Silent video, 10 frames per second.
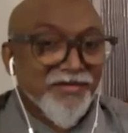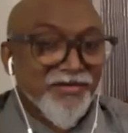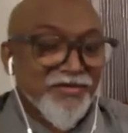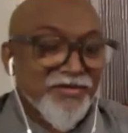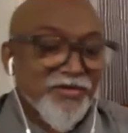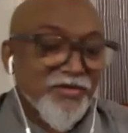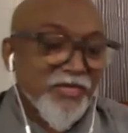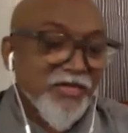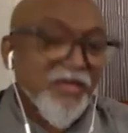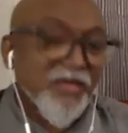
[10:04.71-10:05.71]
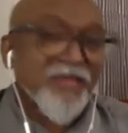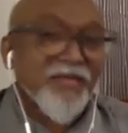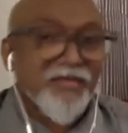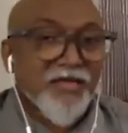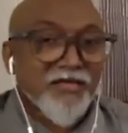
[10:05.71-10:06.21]
You know, and so a Biennale,
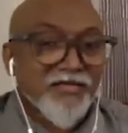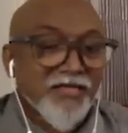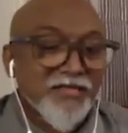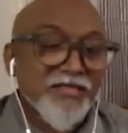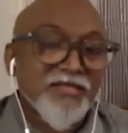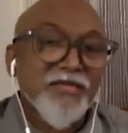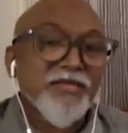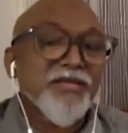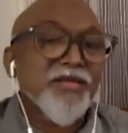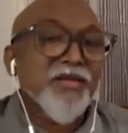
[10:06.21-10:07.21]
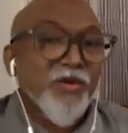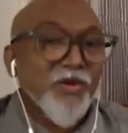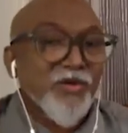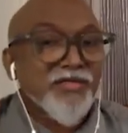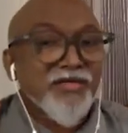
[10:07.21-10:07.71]
that, that suggestion
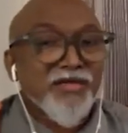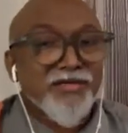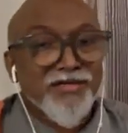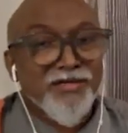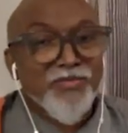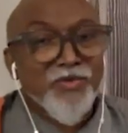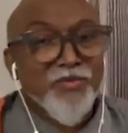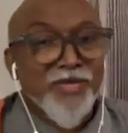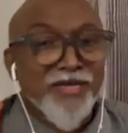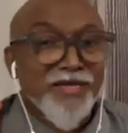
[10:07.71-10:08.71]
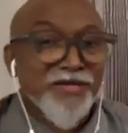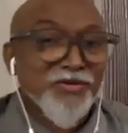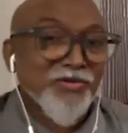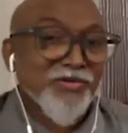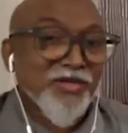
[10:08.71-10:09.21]
originated in Mumbai in
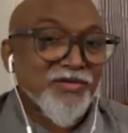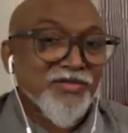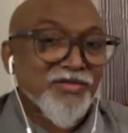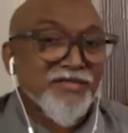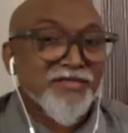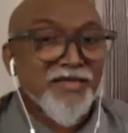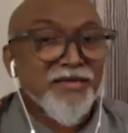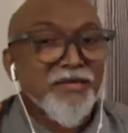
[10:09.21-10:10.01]
2010,